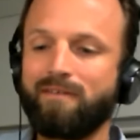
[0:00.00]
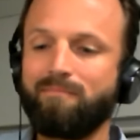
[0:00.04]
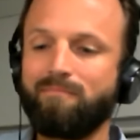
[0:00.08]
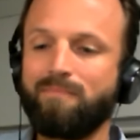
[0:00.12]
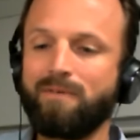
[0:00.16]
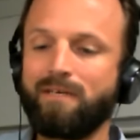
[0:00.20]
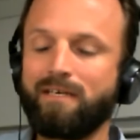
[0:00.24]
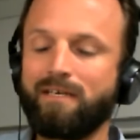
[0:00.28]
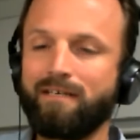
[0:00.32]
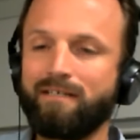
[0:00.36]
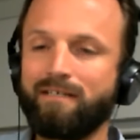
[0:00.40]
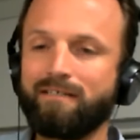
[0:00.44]

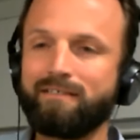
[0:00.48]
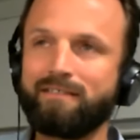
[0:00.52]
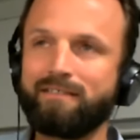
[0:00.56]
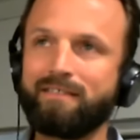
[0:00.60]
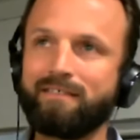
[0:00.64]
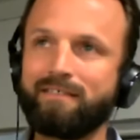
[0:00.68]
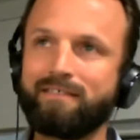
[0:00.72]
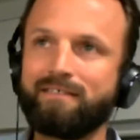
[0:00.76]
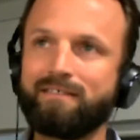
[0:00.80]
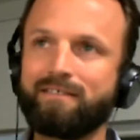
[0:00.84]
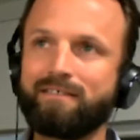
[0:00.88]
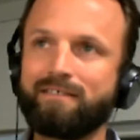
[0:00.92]
because
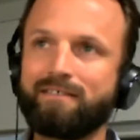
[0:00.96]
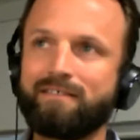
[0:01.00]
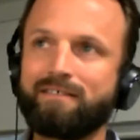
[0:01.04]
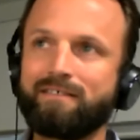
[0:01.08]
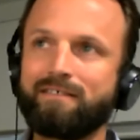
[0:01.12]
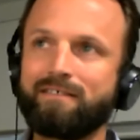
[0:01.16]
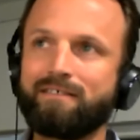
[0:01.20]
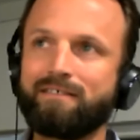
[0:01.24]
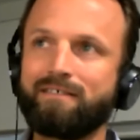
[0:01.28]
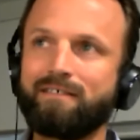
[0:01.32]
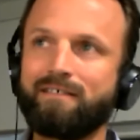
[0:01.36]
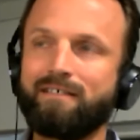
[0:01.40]
this
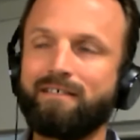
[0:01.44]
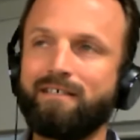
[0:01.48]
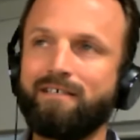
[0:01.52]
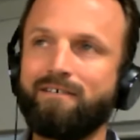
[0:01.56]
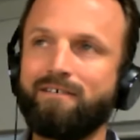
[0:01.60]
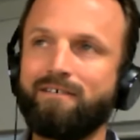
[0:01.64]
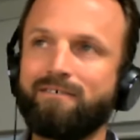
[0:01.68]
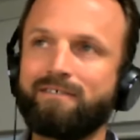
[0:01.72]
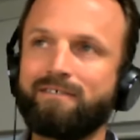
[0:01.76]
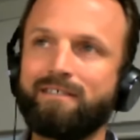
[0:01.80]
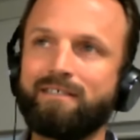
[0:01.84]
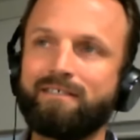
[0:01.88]
is you
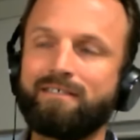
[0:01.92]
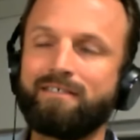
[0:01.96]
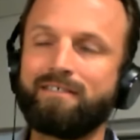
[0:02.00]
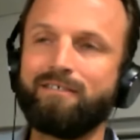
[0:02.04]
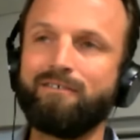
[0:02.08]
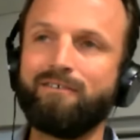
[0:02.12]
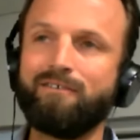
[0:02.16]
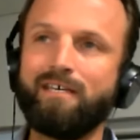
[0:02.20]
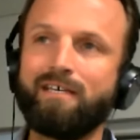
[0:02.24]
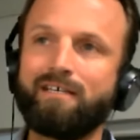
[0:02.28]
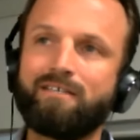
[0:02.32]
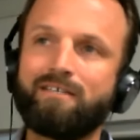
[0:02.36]
know it's it's
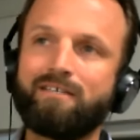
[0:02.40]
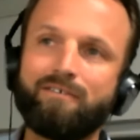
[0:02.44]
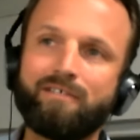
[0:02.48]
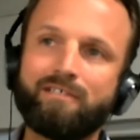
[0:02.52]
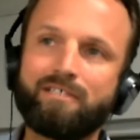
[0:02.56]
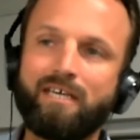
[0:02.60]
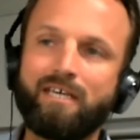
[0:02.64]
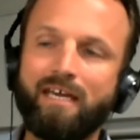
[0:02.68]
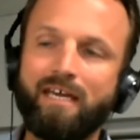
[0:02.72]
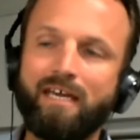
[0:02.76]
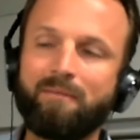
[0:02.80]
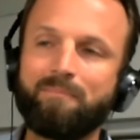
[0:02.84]
unique to
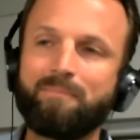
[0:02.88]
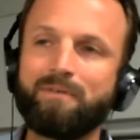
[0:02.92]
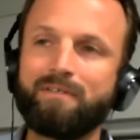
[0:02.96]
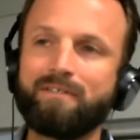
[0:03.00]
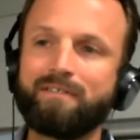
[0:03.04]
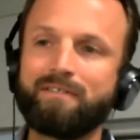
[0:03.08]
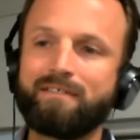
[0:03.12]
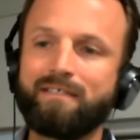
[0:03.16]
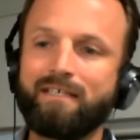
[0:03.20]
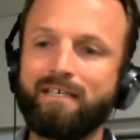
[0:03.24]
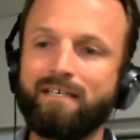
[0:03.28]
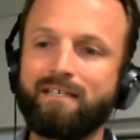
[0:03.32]
each
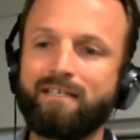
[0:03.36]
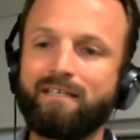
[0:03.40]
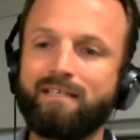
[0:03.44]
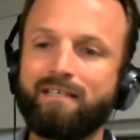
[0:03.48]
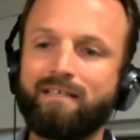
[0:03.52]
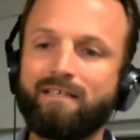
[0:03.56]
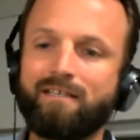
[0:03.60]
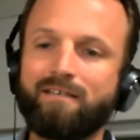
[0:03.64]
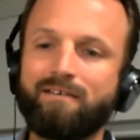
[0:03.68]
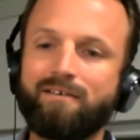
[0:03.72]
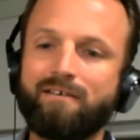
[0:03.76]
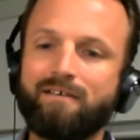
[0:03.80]
campus and
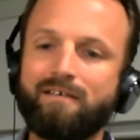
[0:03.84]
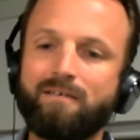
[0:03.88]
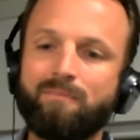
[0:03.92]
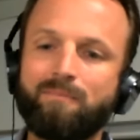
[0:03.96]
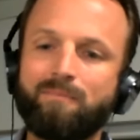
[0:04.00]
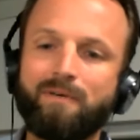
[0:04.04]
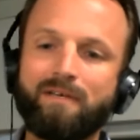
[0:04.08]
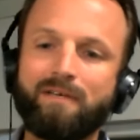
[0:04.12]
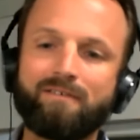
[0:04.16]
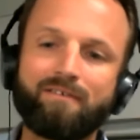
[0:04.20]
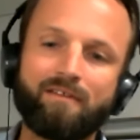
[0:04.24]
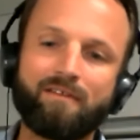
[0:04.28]
there, it
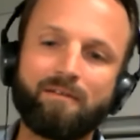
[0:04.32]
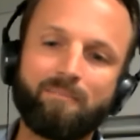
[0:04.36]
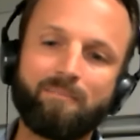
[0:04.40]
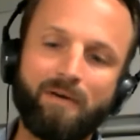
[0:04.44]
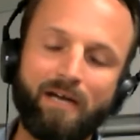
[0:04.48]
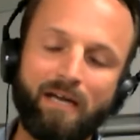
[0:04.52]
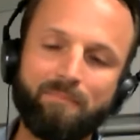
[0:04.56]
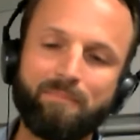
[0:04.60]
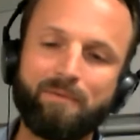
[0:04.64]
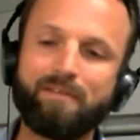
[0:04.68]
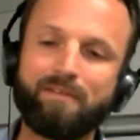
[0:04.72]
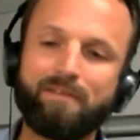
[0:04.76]
depends on the
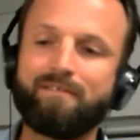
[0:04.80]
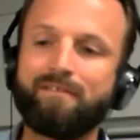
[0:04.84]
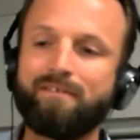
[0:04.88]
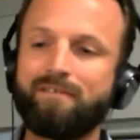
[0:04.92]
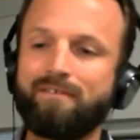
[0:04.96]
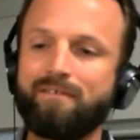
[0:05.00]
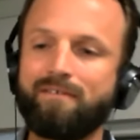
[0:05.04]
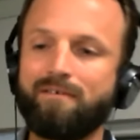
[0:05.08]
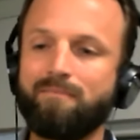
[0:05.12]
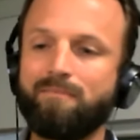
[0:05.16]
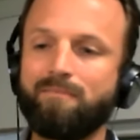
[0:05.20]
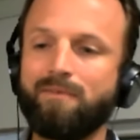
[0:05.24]
piping
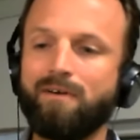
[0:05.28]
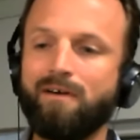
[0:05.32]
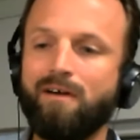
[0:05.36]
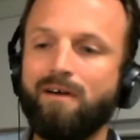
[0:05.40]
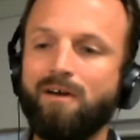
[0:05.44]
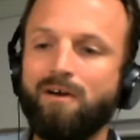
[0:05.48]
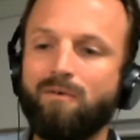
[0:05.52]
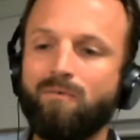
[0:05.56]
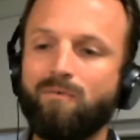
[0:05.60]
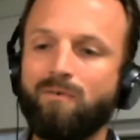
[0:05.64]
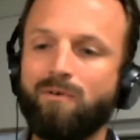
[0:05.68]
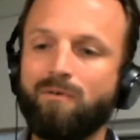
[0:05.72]
system
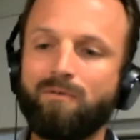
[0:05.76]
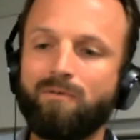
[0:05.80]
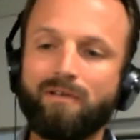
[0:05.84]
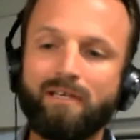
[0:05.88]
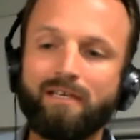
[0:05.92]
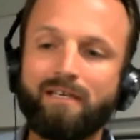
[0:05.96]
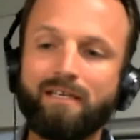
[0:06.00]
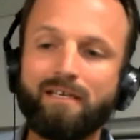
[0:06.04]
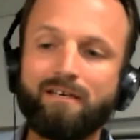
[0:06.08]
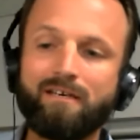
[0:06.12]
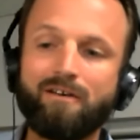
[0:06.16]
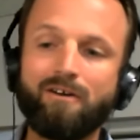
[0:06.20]
we
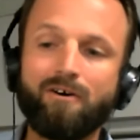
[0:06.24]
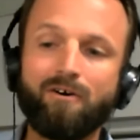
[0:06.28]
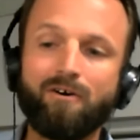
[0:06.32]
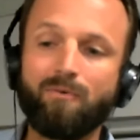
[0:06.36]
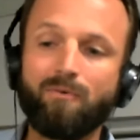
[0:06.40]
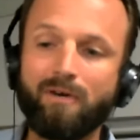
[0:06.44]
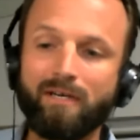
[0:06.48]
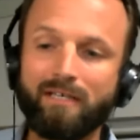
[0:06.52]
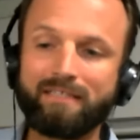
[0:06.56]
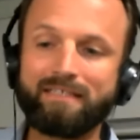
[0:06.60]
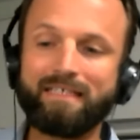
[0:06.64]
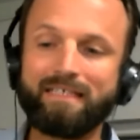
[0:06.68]
really didn't
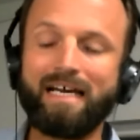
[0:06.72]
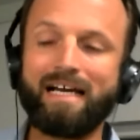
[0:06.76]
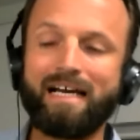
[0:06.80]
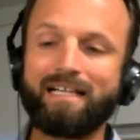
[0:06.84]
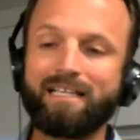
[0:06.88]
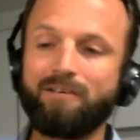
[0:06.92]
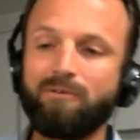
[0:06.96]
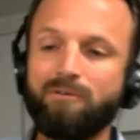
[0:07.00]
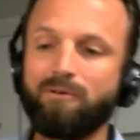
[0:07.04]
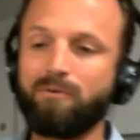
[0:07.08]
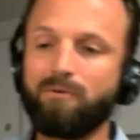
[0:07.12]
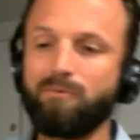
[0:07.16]
know
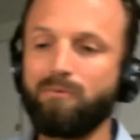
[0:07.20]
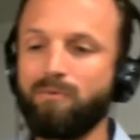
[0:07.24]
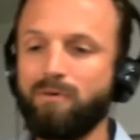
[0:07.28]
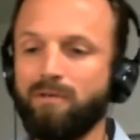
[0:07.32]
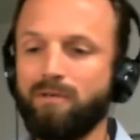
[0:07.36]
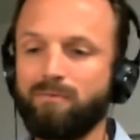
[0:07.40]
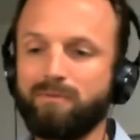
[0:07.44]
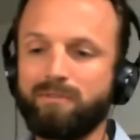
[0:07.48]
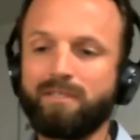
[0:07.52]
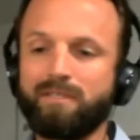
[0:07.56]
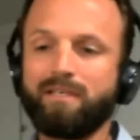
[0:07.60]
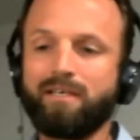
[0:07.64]
exactly what, what
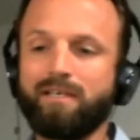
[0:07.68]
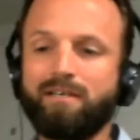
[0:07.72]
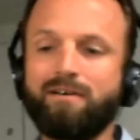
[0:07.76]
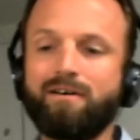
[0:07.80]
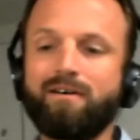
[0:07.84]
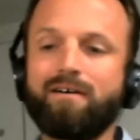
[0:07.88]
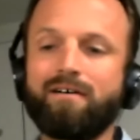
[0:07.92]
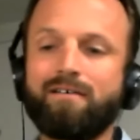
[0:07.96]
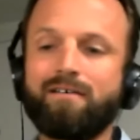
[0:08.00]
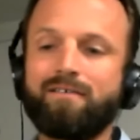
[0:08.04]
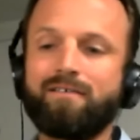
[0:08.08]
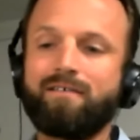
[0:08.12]
it was going to
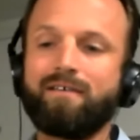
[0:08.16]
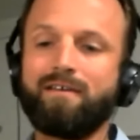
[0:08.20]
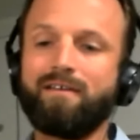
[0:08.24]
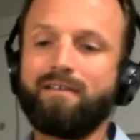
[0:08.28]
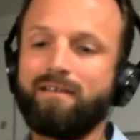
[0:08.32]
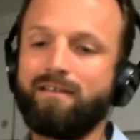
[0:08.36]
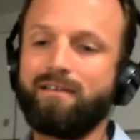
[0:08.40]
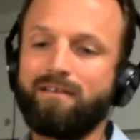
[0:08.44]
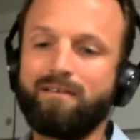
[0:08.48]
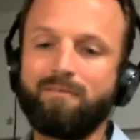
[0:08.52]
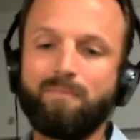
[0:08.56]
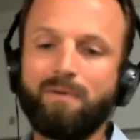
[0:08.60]
cost and
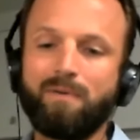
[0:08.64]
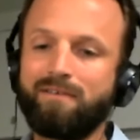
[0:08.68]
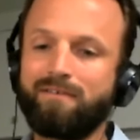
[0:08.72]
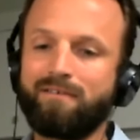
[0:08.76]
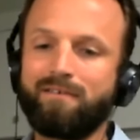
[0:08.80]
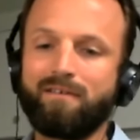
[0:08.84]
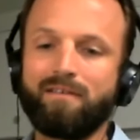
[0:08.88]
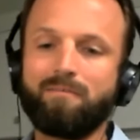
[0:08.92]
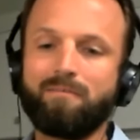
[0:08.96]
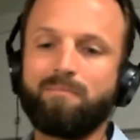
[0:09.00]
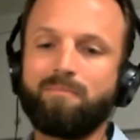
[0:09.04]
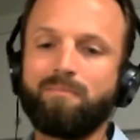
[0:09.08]
it depends
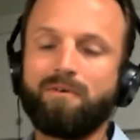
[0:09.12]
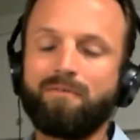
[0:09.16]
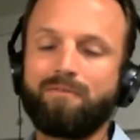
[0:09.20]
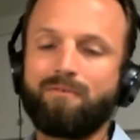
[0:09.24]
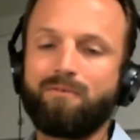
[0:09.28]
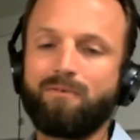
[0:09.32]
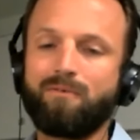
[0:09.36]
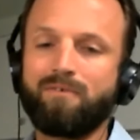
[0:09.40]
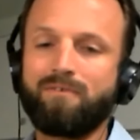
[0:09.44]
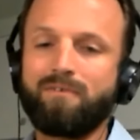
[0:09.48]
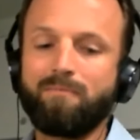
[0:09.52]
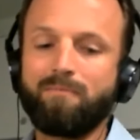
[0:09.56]
on the of
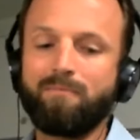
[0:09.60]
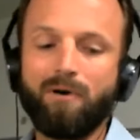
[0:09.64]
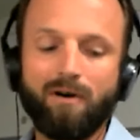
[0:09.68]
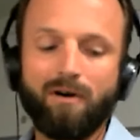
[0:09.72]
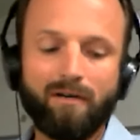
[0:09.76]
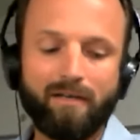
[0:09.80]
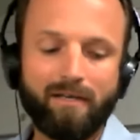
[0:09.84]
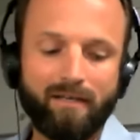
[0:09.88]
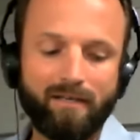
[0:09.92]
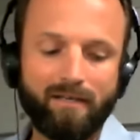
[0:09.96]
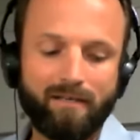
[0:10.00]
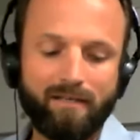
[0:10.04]
course the
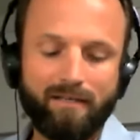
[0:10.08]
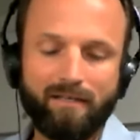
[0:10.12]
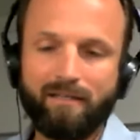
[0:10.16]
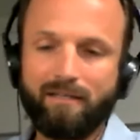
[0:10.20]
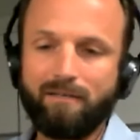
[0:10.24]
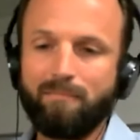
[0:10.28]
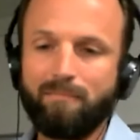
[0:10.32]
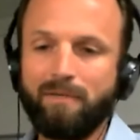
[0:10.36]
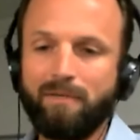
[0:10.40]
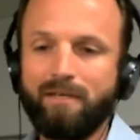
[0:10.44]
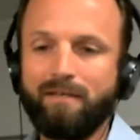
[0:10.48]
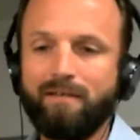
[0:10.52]
market and
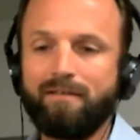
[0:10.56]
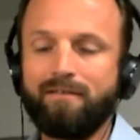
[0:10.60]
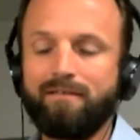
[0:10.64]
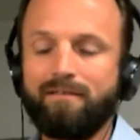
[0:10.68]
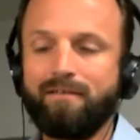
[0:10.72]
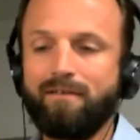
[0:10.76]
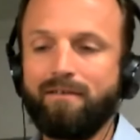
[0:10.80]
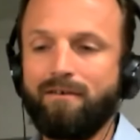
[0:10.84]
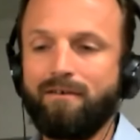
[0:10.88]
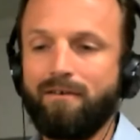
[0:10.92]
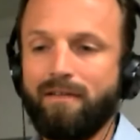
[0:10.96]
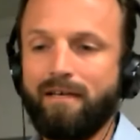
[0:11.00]
the bids
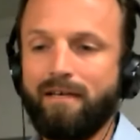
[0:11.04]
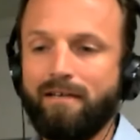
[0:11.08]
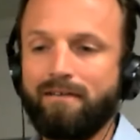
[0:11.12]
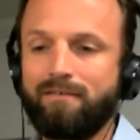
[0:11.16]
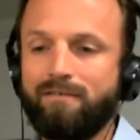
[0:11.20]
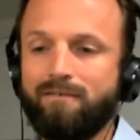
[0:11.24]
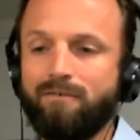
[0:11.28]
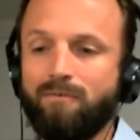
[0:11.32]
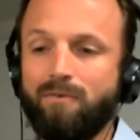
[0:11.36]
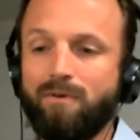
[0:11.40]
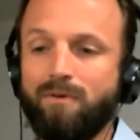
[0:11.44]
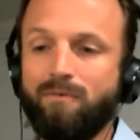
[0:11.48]
and all that
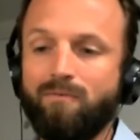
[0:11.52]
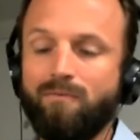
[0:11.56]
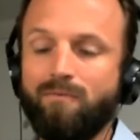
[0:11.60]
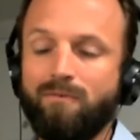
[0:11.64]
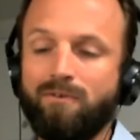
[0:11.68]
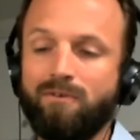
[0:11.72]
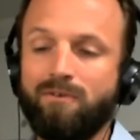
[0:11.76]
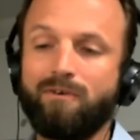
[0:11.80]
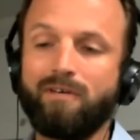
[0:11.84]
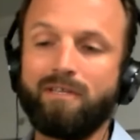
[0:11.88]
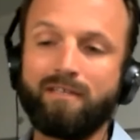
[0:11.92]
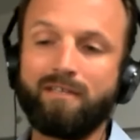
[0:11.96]
so we
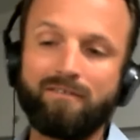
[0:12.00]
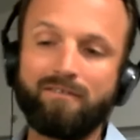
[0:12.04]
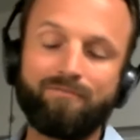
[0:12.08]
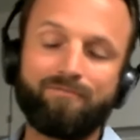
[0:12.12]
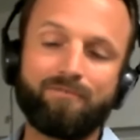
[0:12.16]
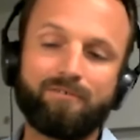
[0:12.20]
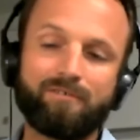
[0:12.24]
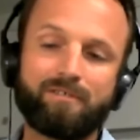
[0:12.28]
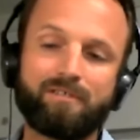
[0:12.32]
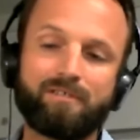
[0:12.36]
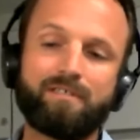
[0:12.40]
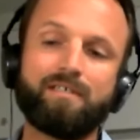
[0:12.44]
doing this
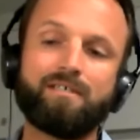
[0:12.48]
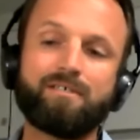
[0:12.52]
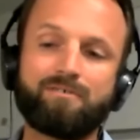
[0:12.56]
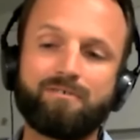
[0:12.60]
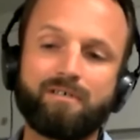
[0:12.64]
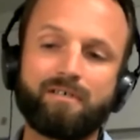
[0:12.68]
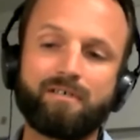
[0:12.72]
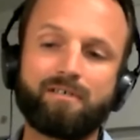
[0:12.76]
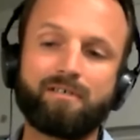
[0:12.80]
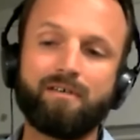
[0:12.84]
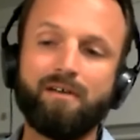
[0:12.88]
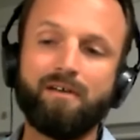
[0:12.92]
first
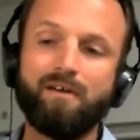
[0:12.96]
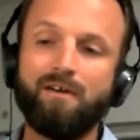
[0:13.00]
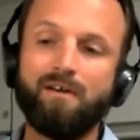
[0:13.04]
district